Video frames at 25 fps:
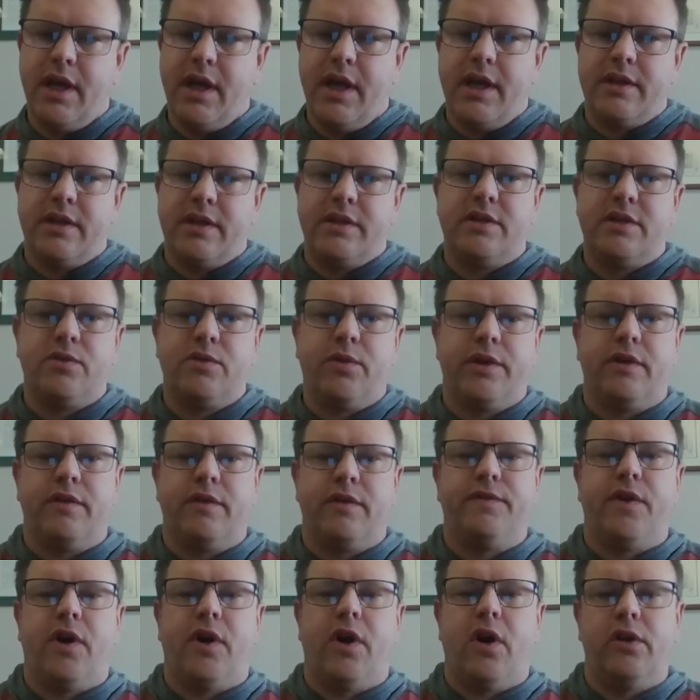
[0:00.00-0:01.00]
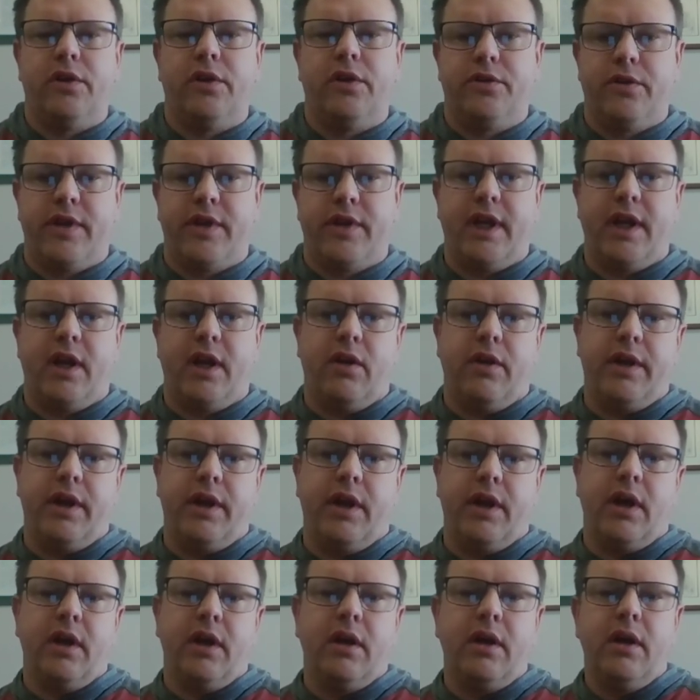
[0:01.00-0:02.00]
This is going to fall under that
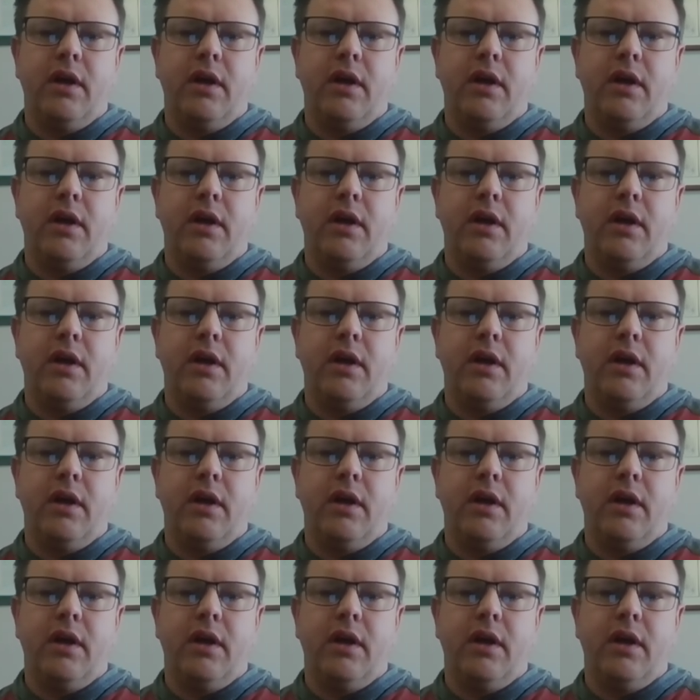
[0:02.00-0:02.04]
area